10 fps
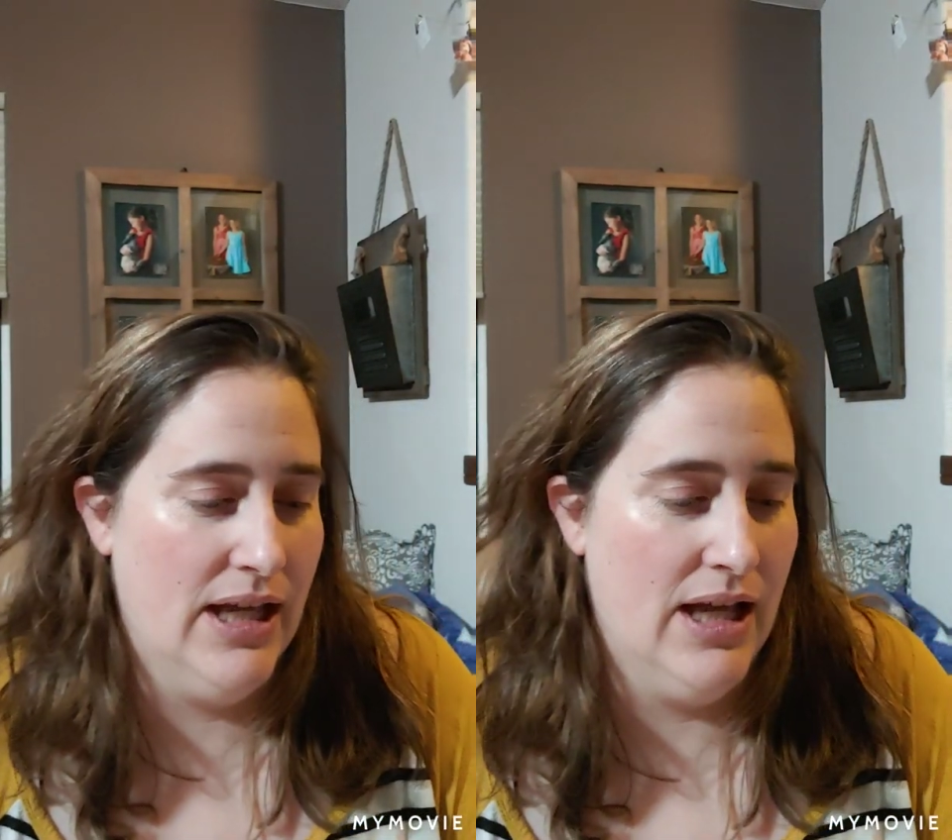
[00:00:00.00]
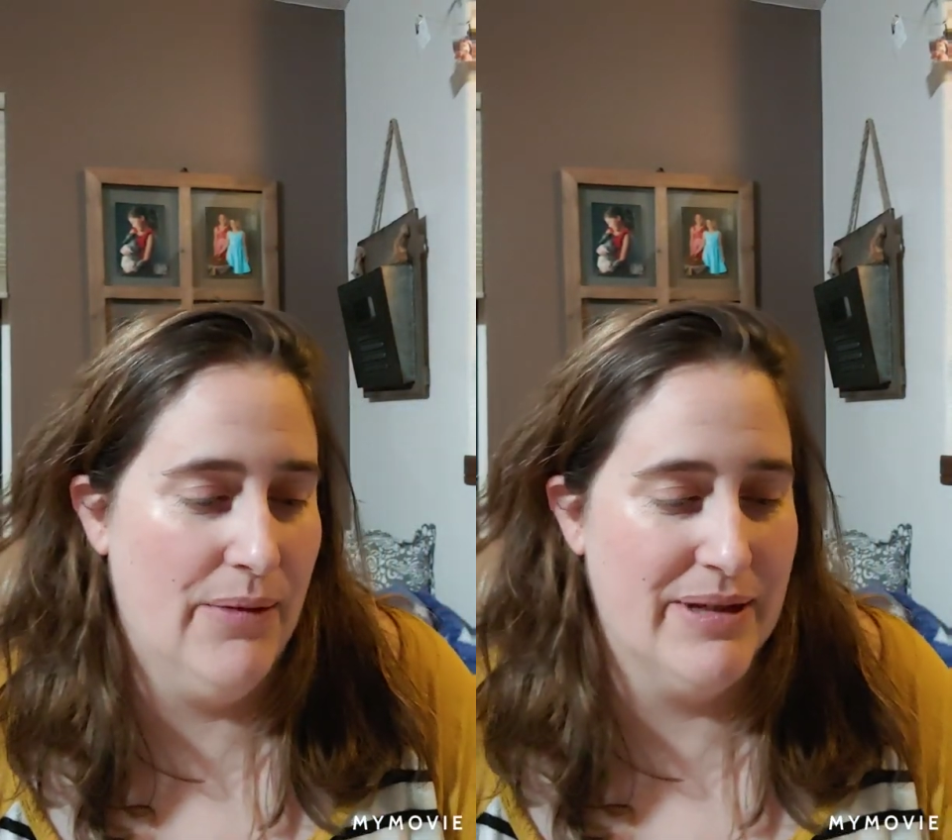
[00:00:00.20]

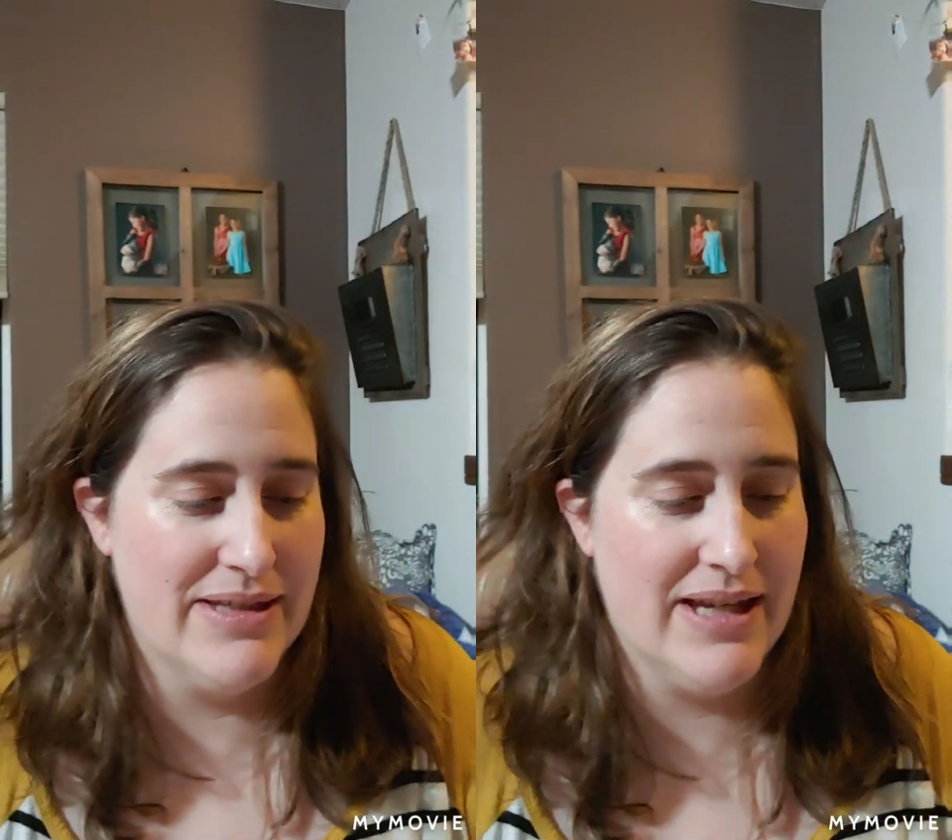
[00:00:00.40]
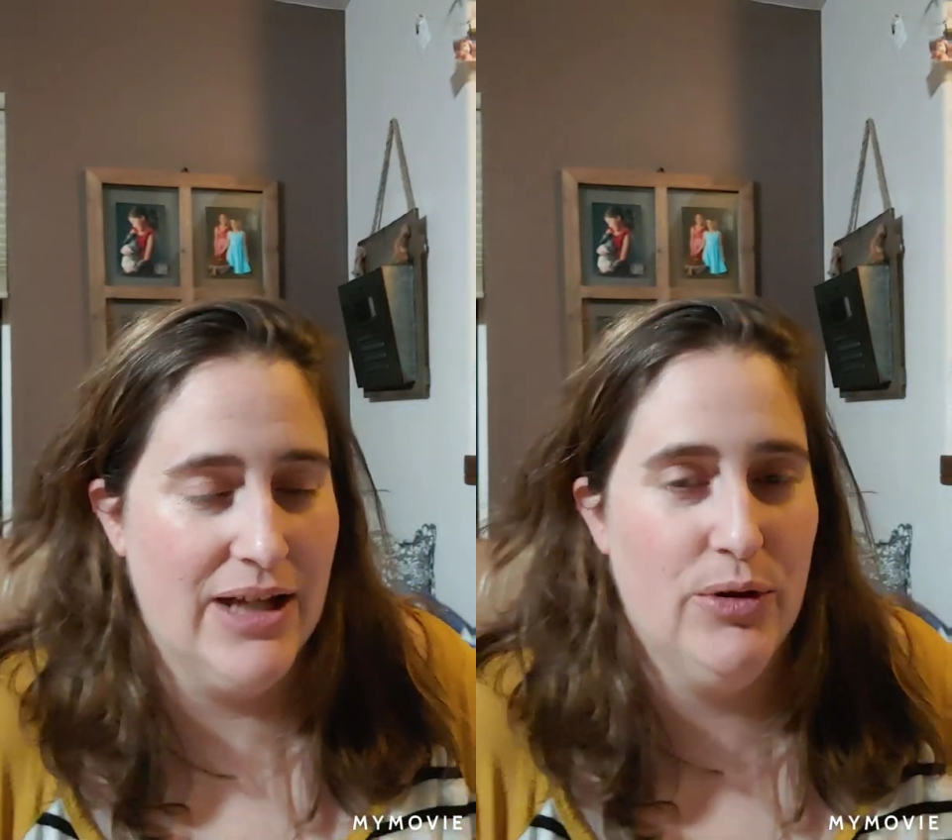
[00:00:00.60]

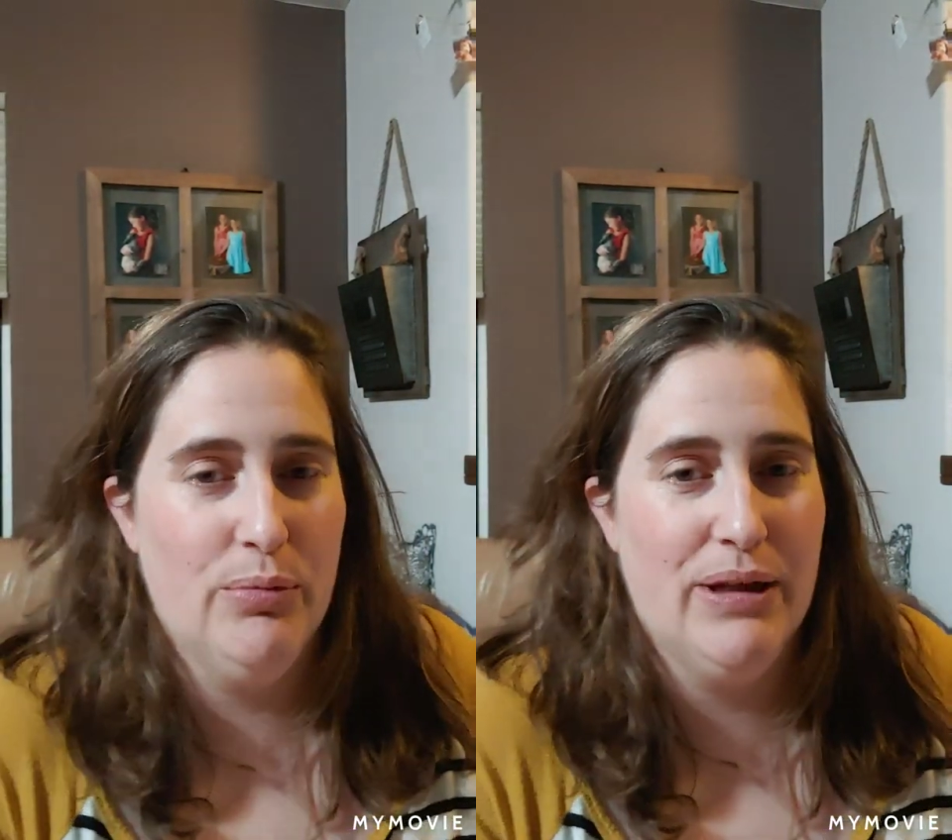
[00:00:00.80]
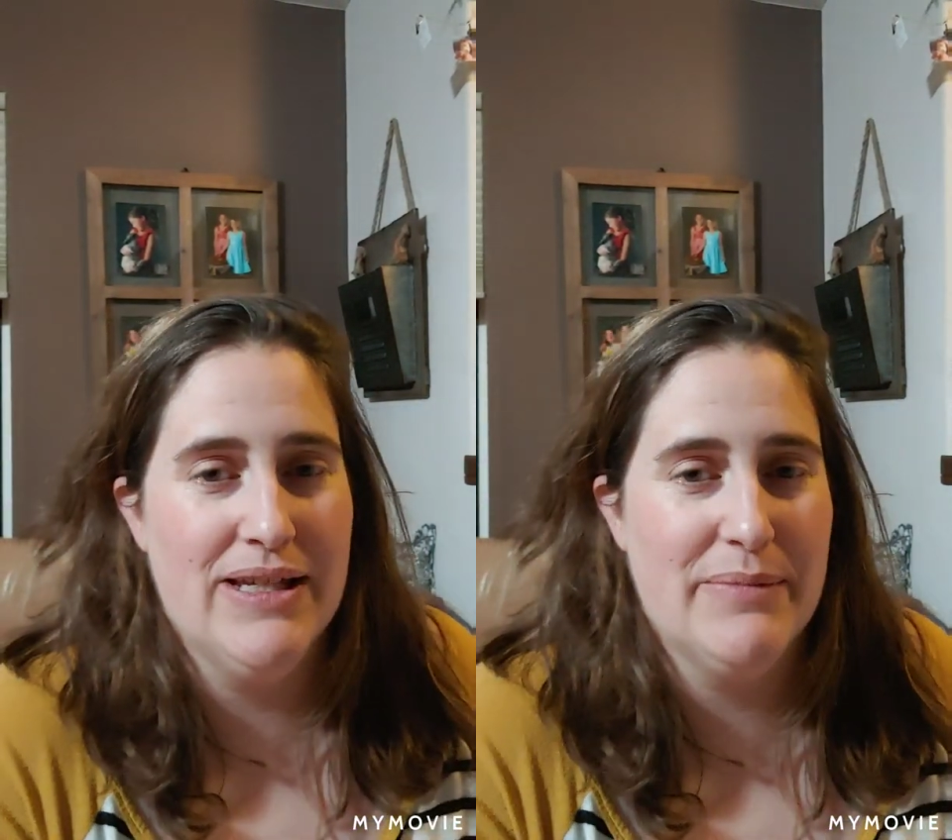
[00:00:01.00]
It's kind of
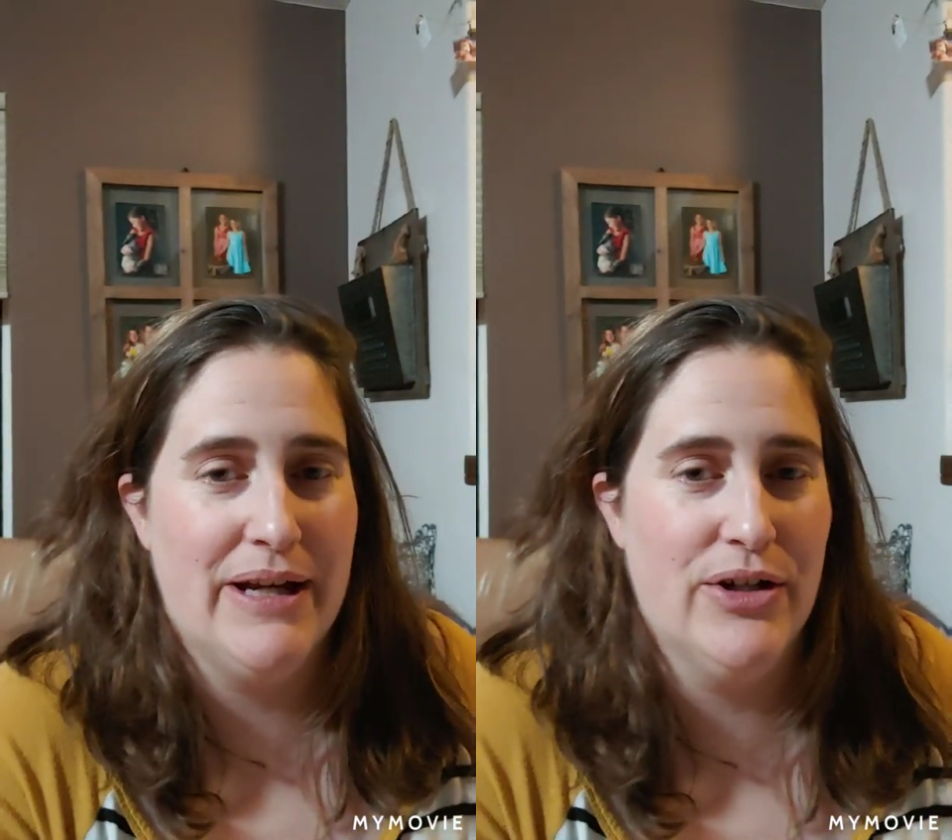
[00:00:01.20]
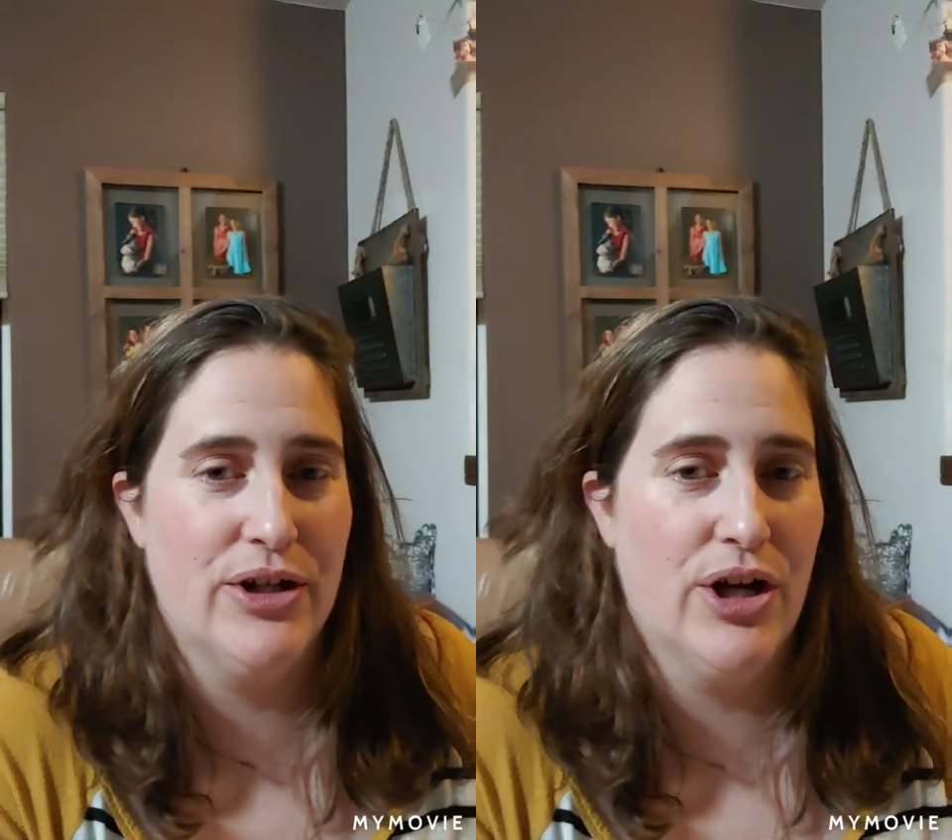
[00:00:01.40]
replaced my
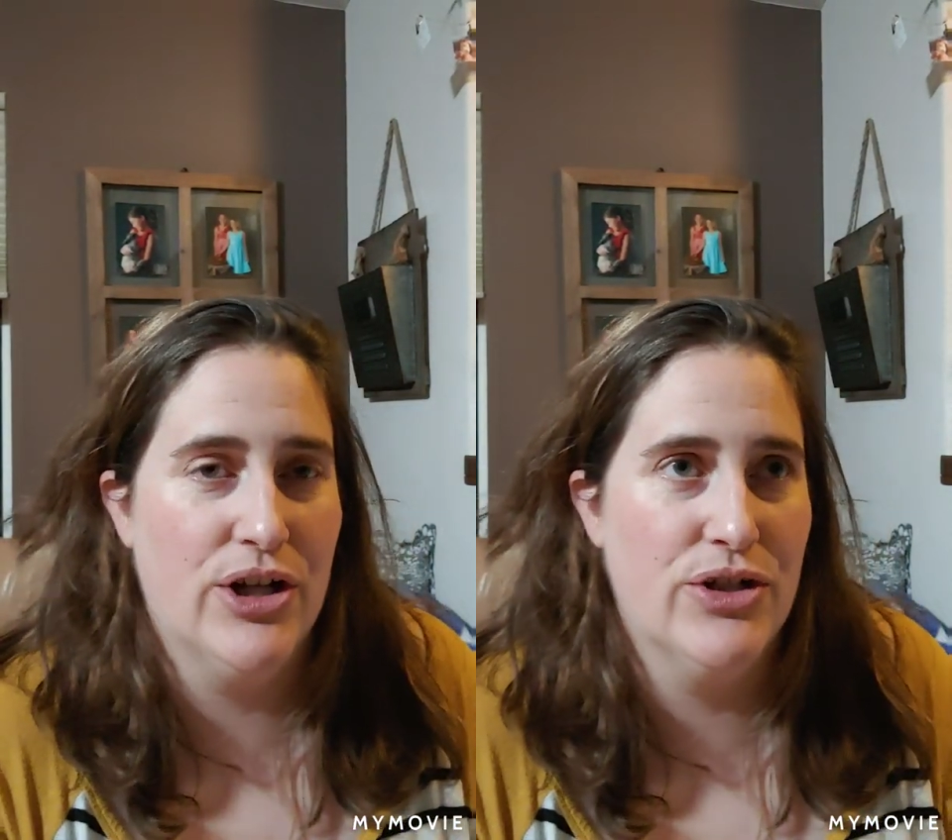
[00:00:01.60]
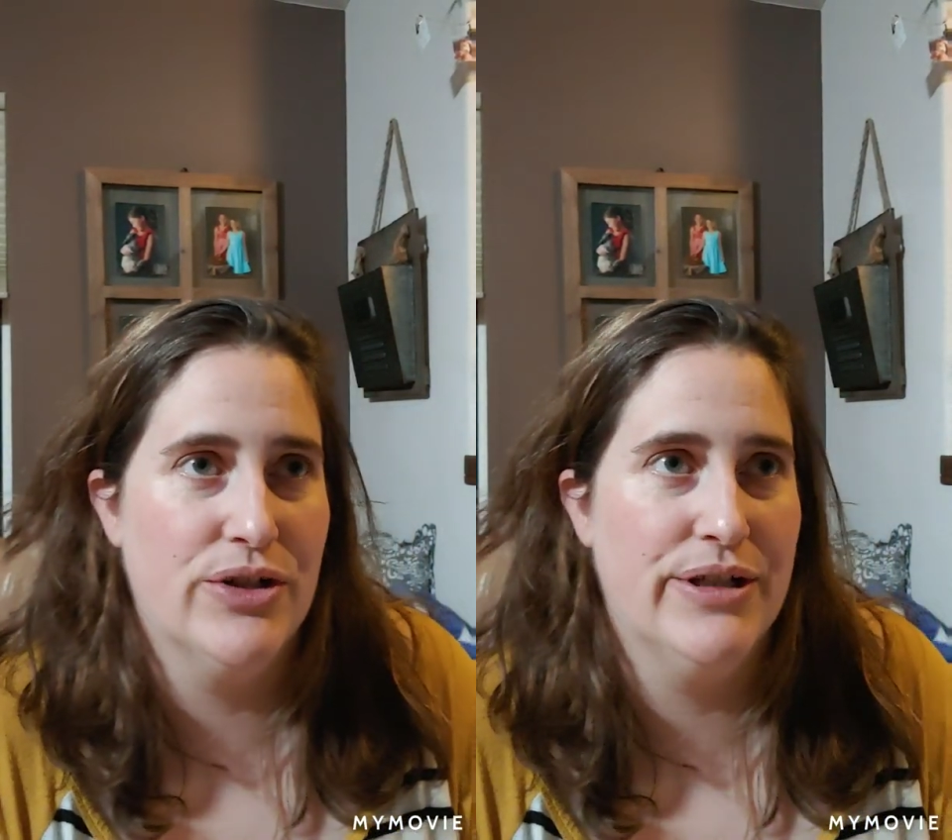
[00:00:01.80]
Erin
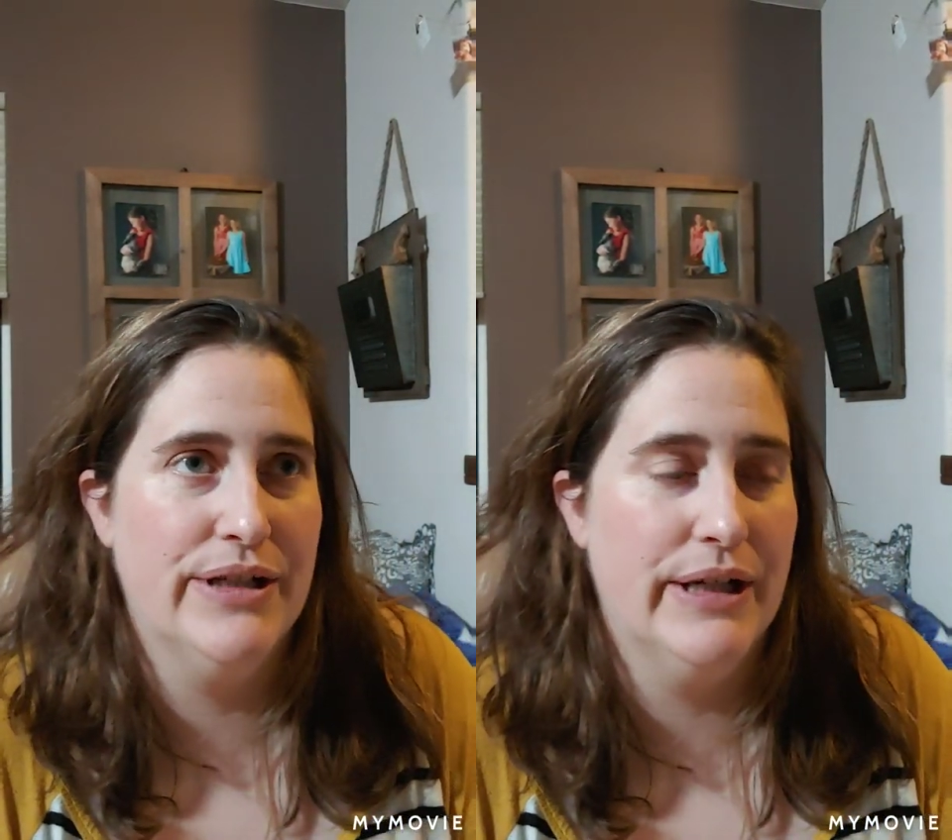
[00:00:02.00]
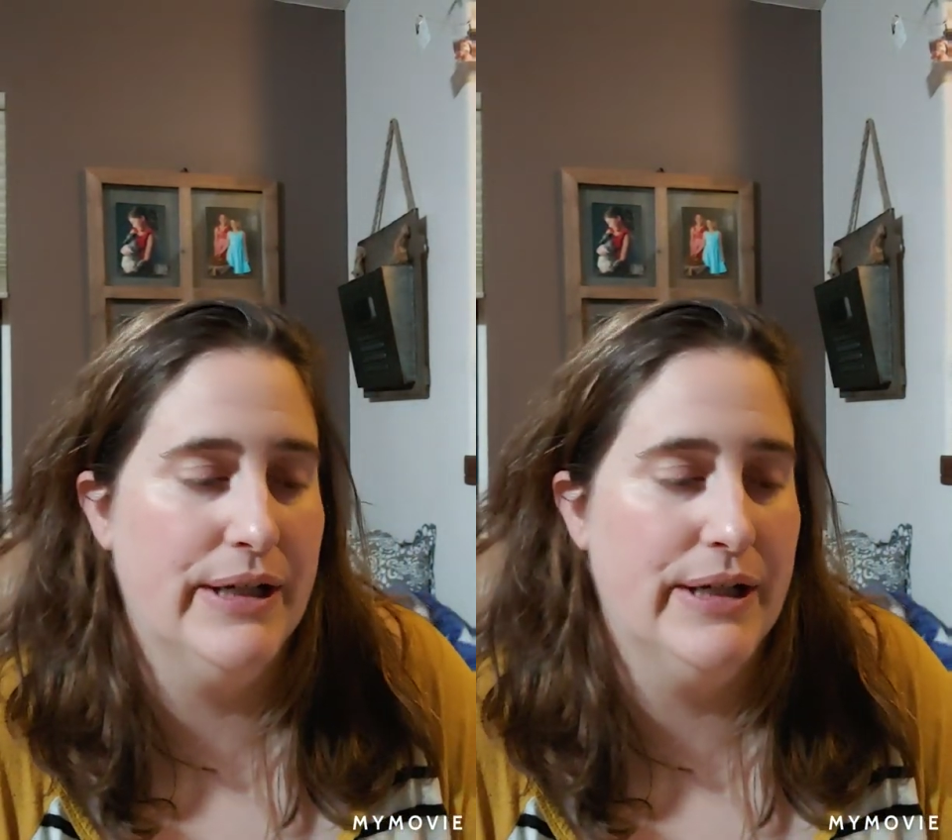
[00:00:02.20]
Condren